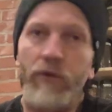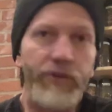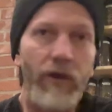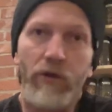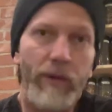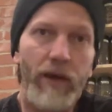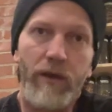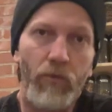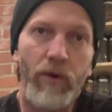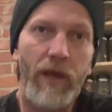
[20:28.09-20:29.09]
doubt about
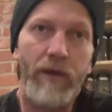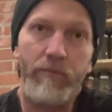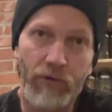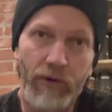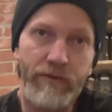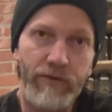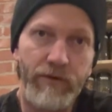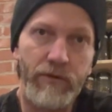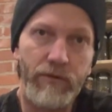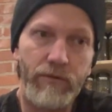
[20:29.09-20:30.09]
it, what I am going to
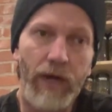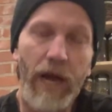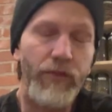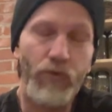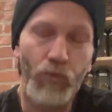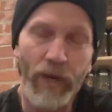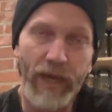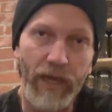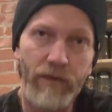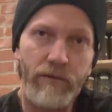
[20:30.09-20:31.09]
do either
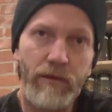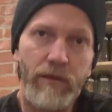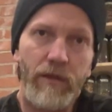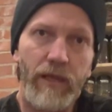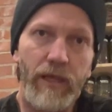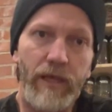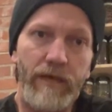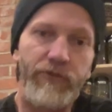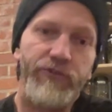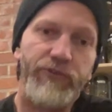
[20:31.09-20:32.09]
way
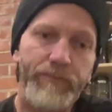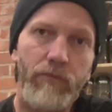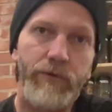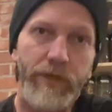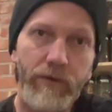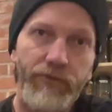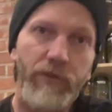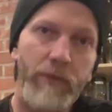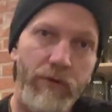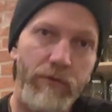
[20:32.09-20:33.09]
is use the
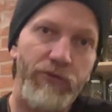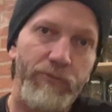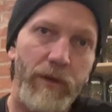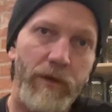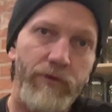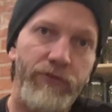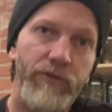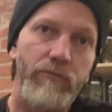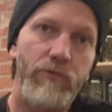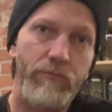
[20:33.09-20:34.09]
mineral spirits,
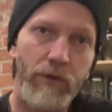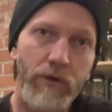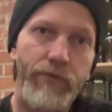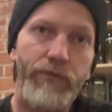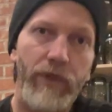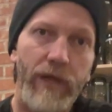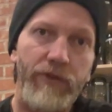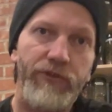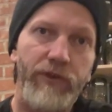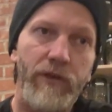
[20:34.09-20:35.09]
remove the
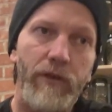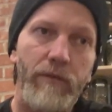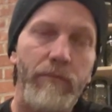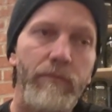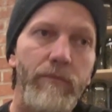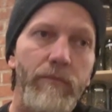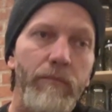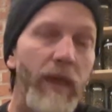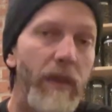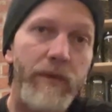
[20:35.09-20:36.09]
flex seal,
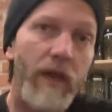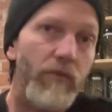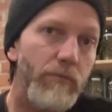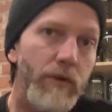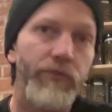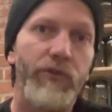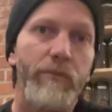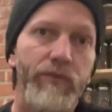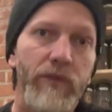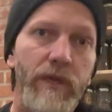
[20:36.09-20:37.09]
maybe I remove some
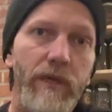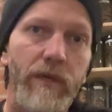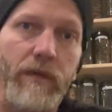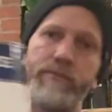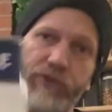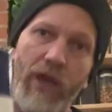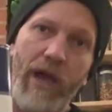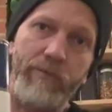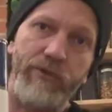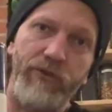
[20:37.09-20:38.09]
of the
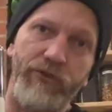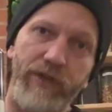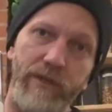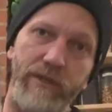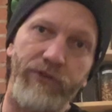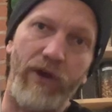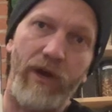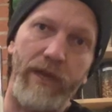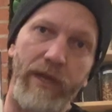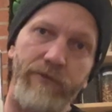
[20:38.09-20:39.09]
Thompson seal that's
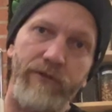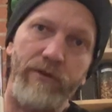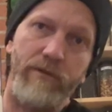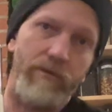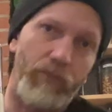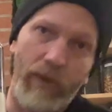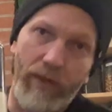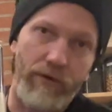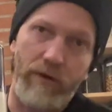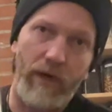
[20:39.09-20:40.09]
on it,
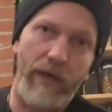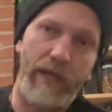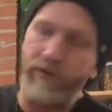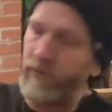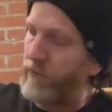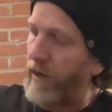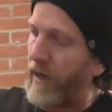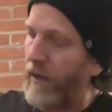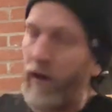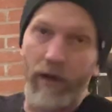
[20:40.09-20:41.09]
whether or not I do,
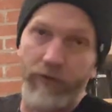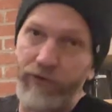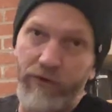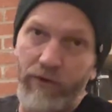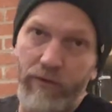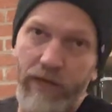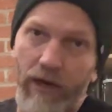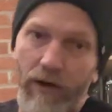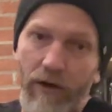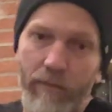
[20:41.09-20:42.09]
I honestly don't
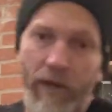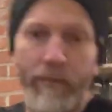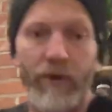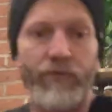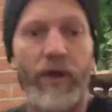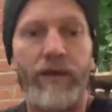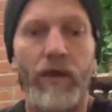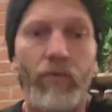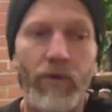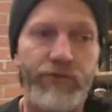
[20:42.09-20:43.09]
care. I'm, I'm gonna find
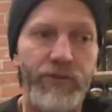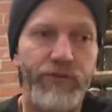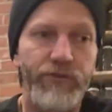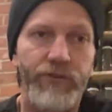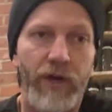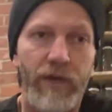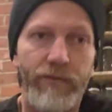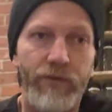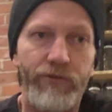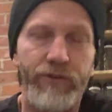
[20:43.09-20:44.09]
out once it's done
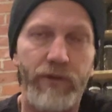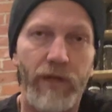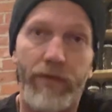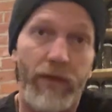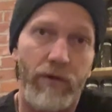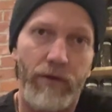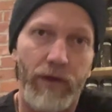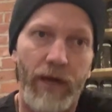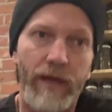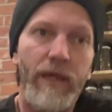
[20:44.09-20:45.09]
if it's still on there or
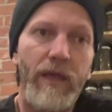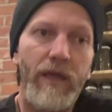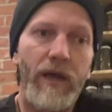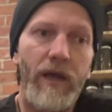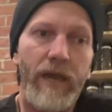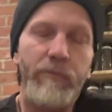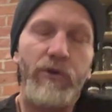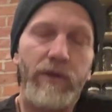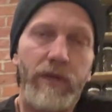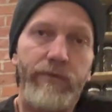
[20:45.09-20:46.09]
not. I'm
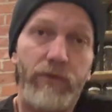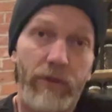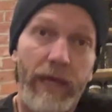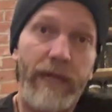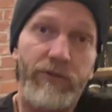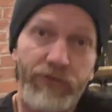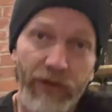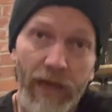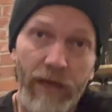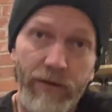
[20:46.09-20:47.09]
going to give a light
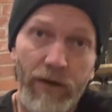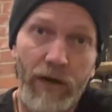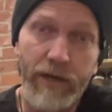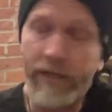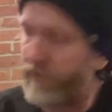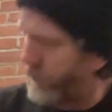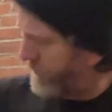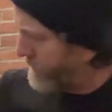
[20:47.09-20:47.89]
sand on it